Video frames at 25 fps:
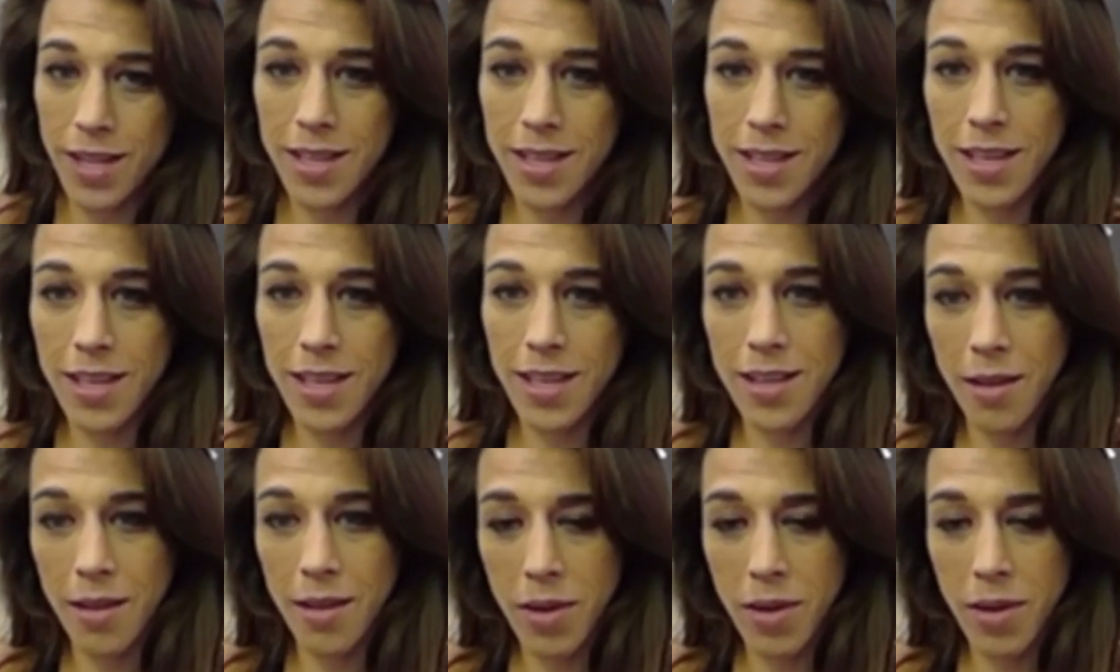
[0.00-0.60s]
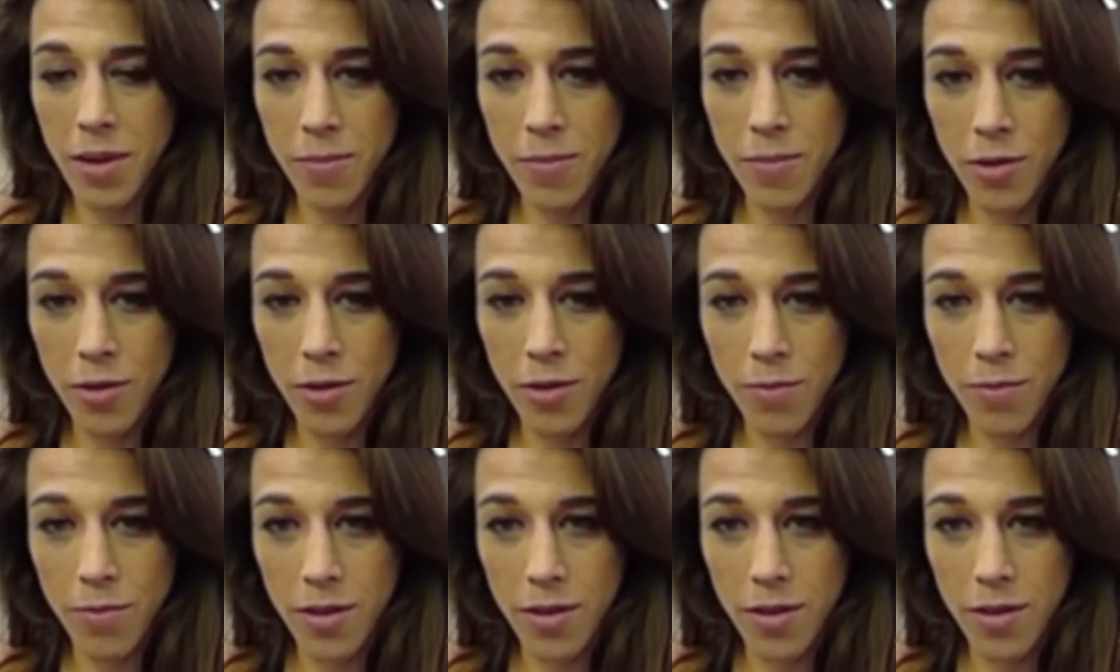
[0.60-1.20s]
and I'm happy to
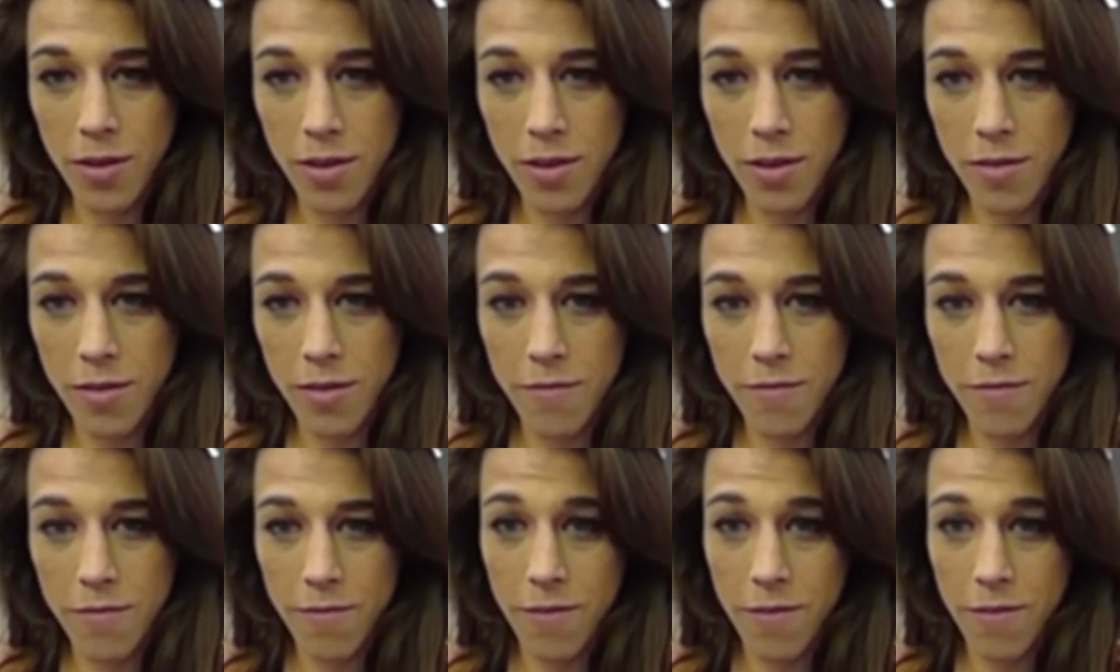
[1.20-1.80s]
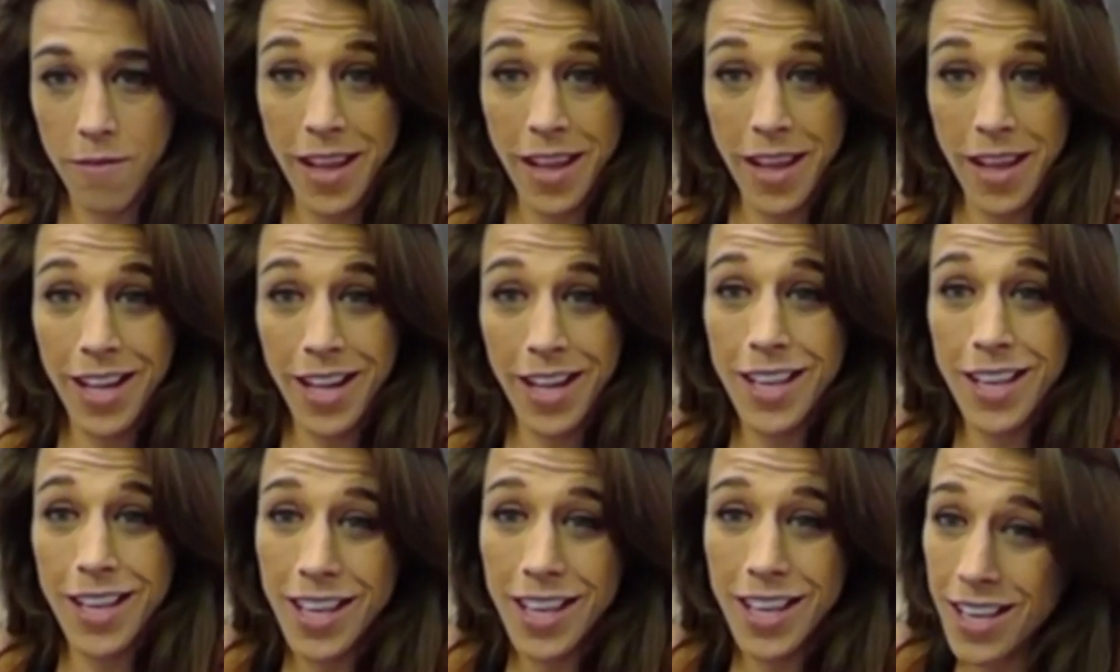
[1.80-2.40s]
be
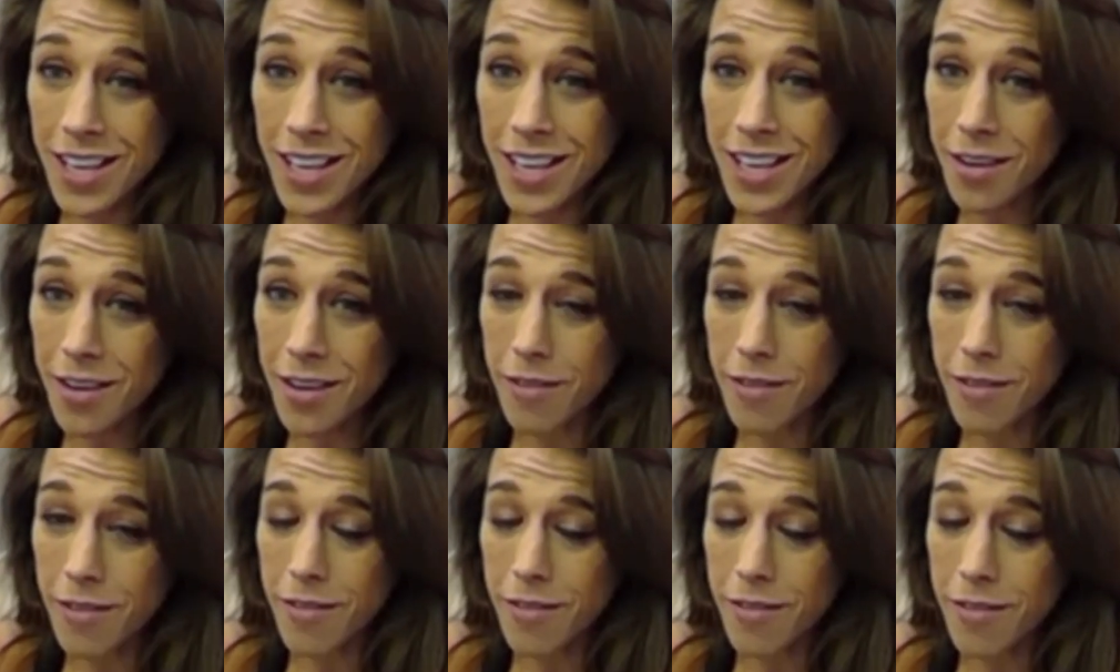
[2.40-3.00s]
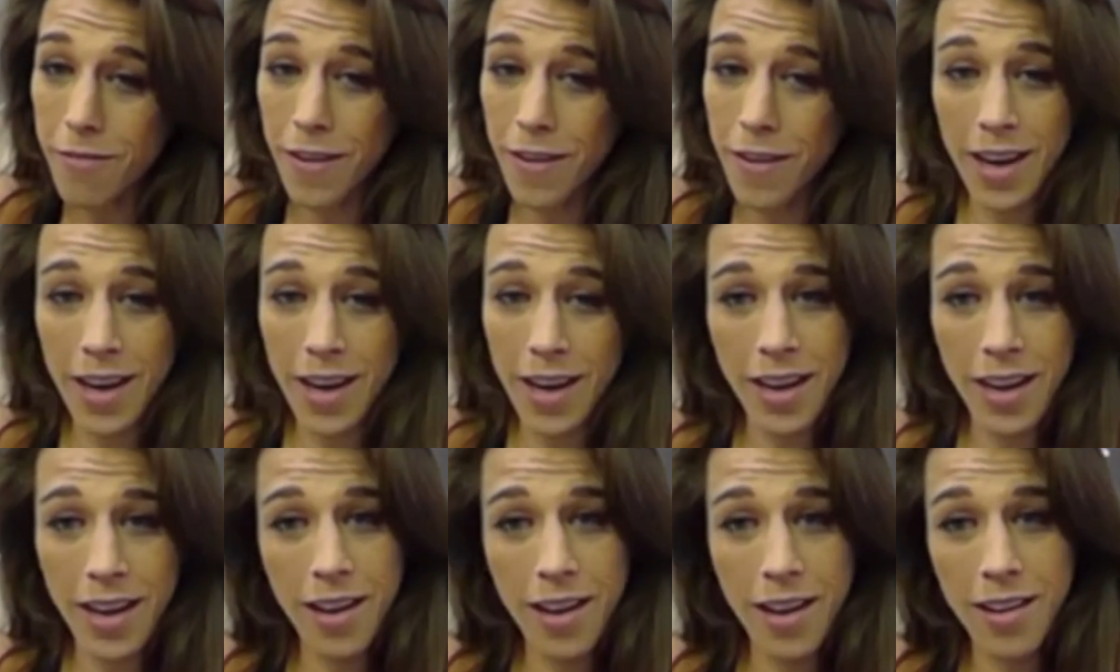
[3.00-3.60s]
finally here
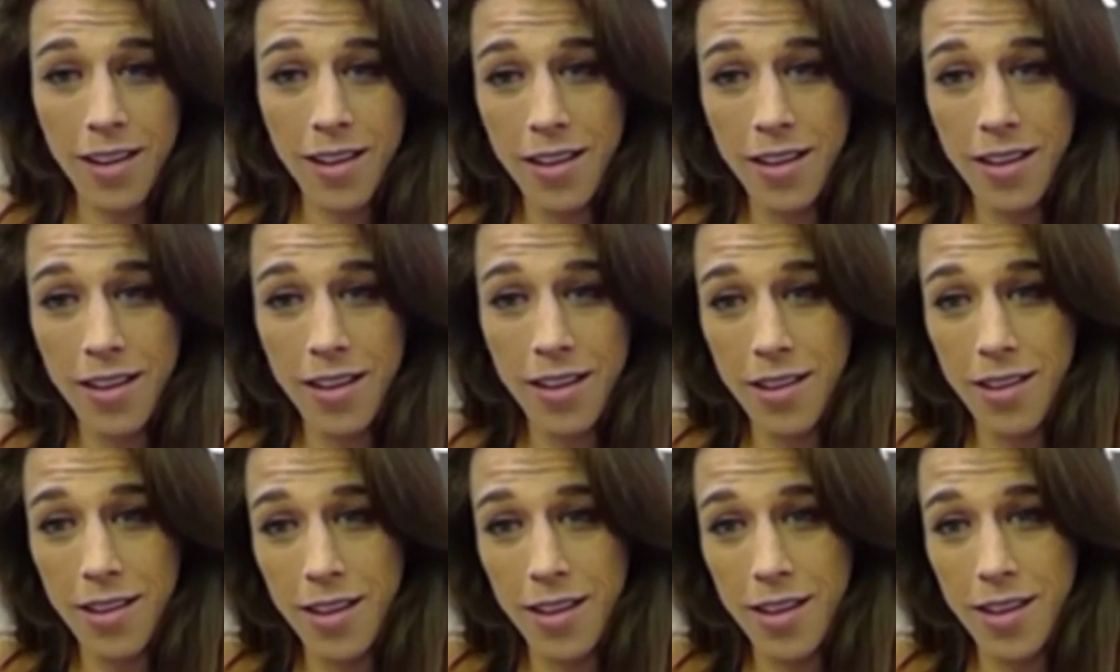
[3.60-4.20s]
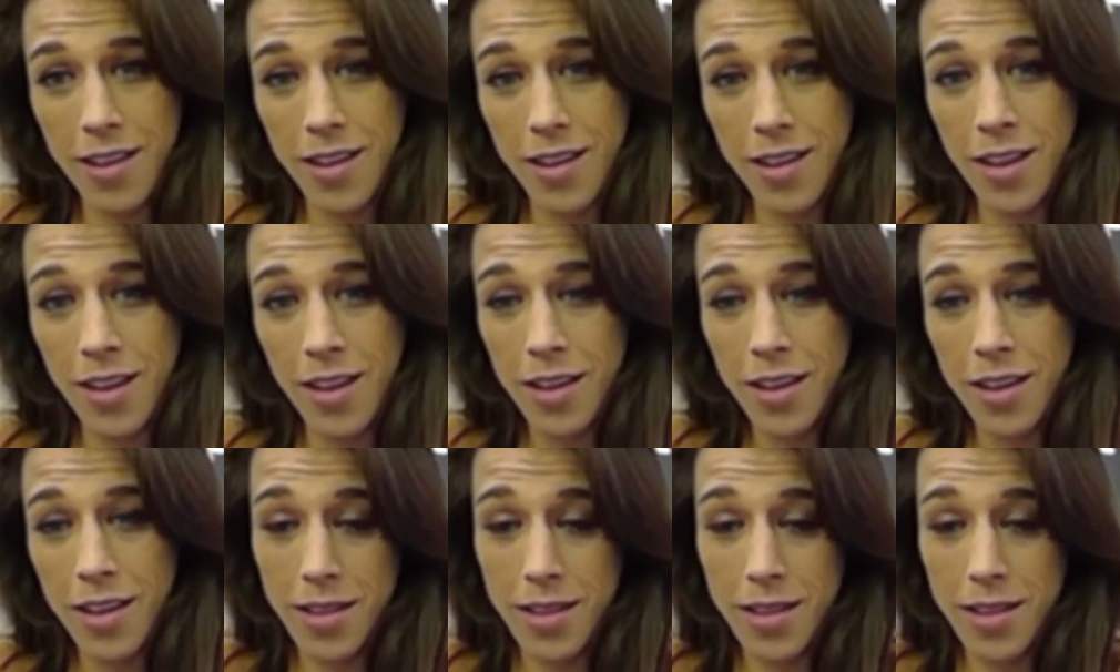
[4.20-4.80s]
fighting the
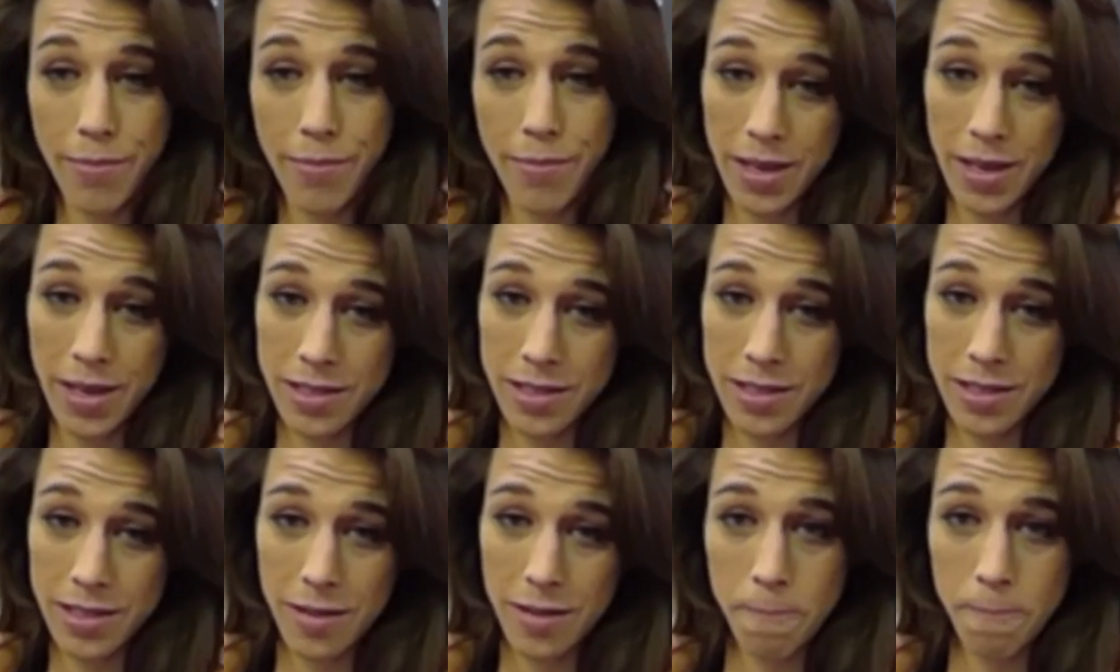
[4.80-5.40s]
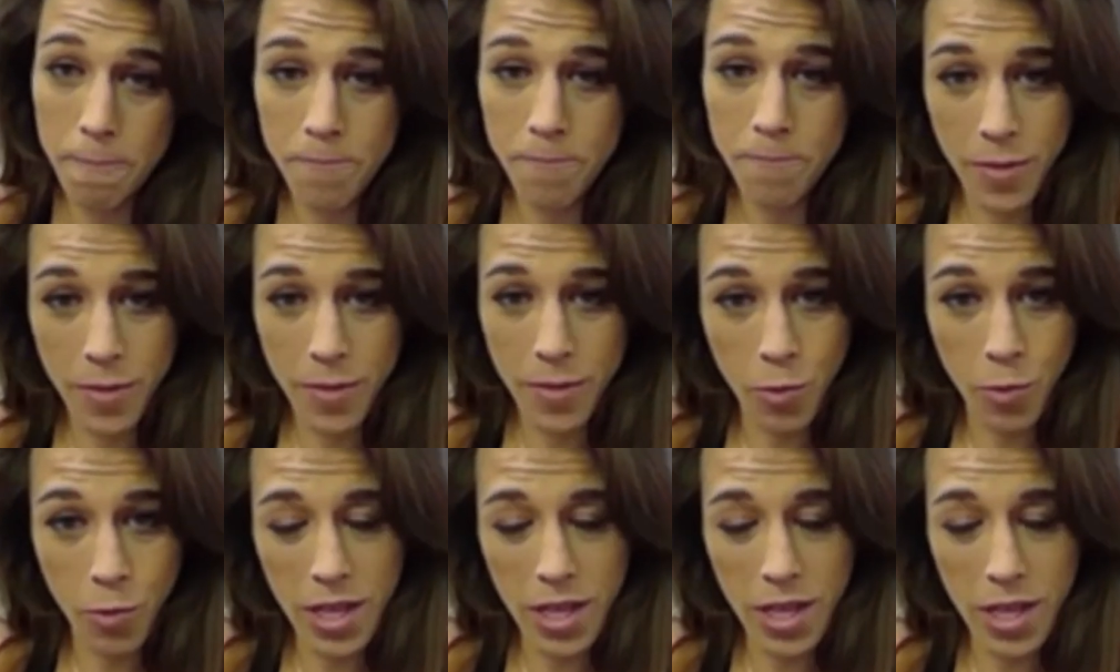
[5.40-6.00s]
best,
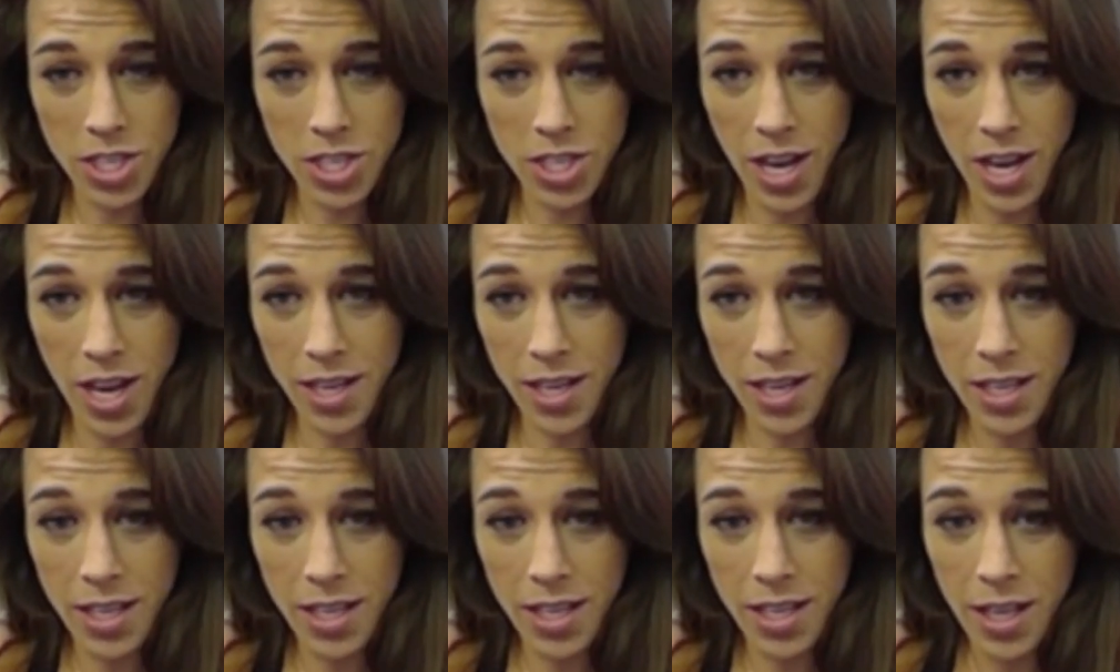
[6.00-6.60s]
Weili Zhang.